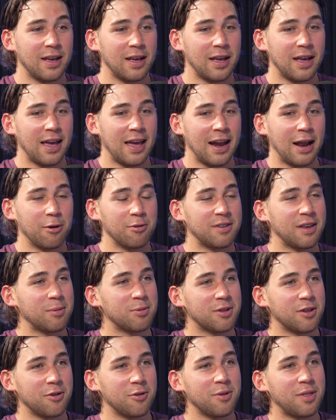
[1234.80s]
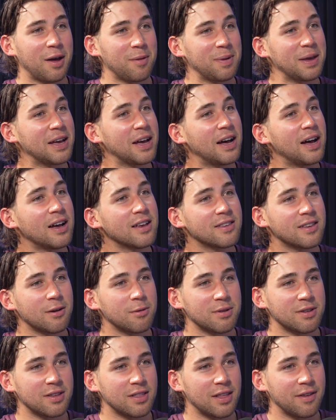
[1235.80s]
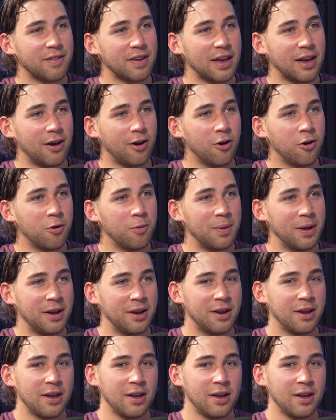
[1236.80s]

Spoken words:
and I was able to do that because I was living at home. And